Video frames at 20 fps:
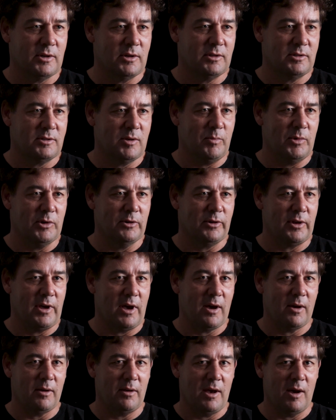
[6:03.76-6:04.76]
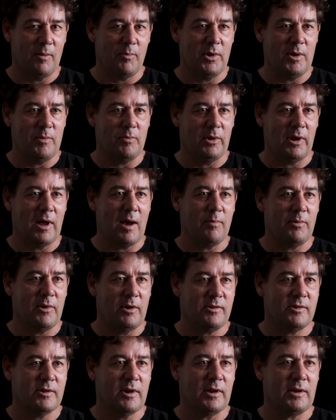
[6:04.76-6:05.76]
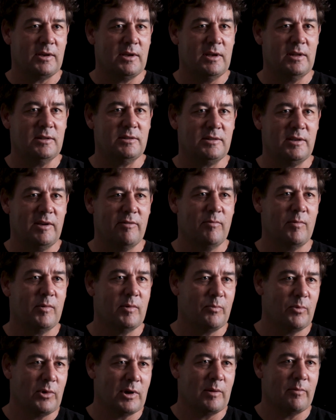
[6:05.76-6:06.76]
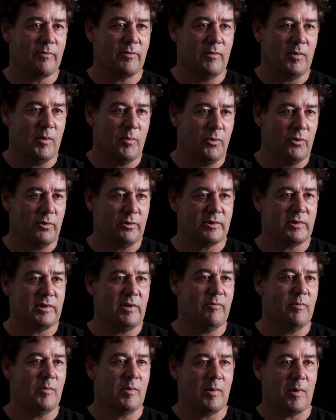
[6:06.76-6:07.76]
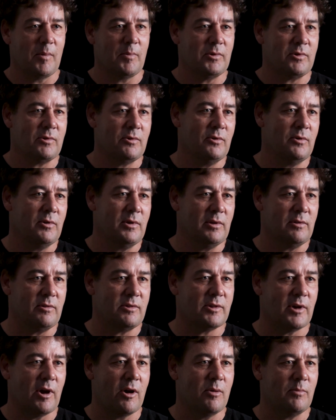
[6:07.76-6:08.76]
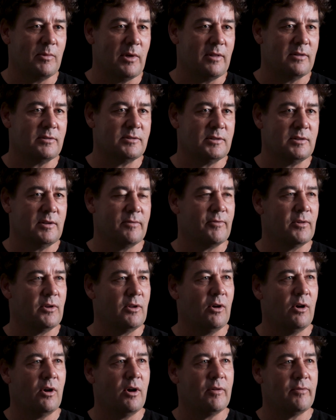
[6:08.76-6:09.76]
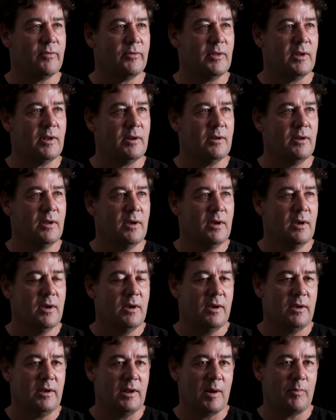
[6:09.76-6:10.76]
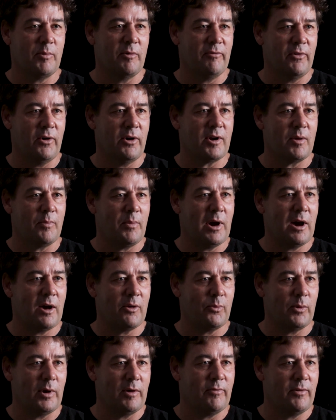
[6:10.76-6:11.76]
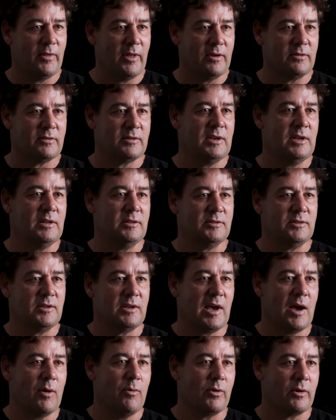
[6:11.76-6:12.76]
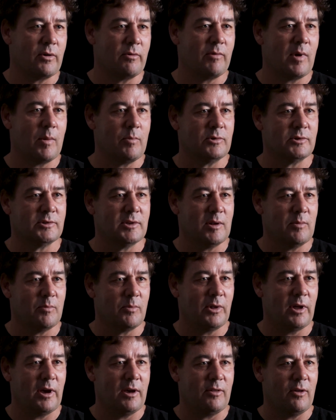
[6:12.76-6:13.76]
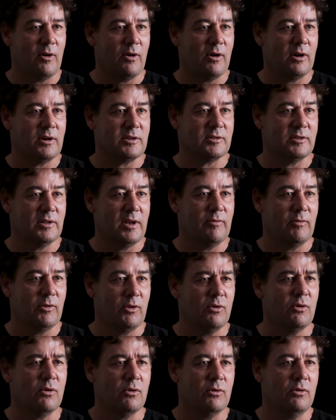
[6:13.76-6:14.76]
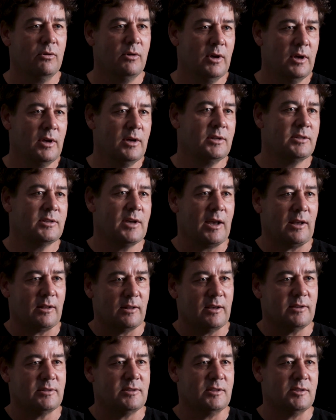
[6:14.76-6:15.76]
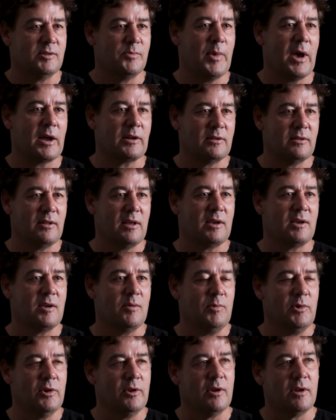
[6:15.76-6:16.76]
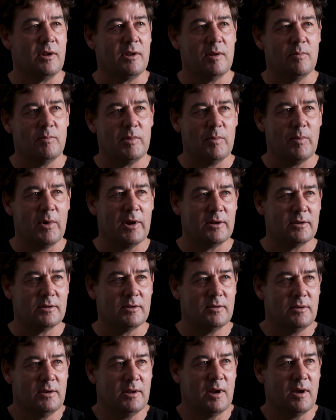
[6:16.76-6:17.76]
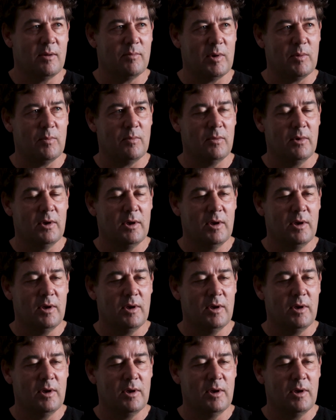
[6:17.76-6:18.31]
to build our people up, those young kids, bring them from the bush, give them an opportunity, and show them that there's a different life, and then, you know, provide a pathway for those kids to go on and represent and play at the highest level, or take lessons back to their community and be better, you know, be